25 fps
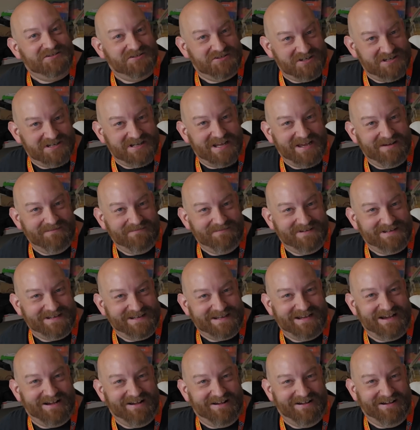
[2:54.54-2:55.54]

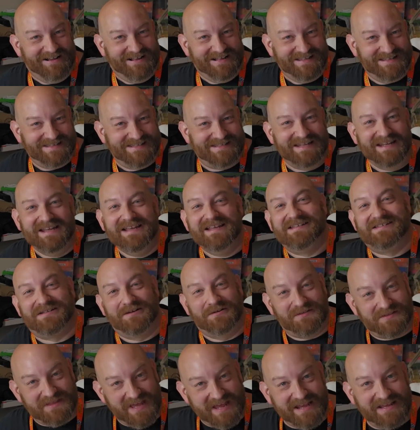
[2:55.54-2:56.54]
GMD Hunts.
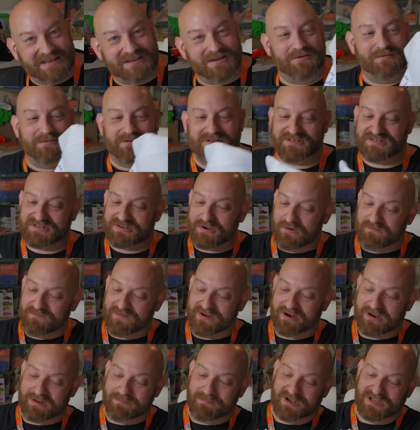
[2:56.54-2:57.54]
So thank you so
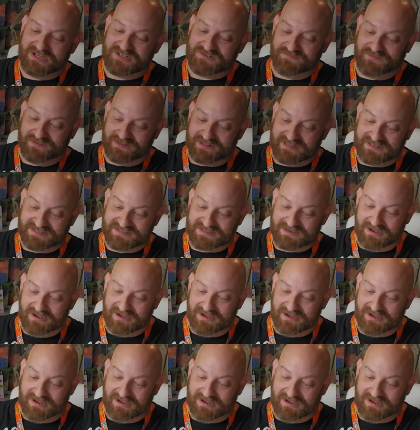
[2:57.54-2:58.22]
very much for this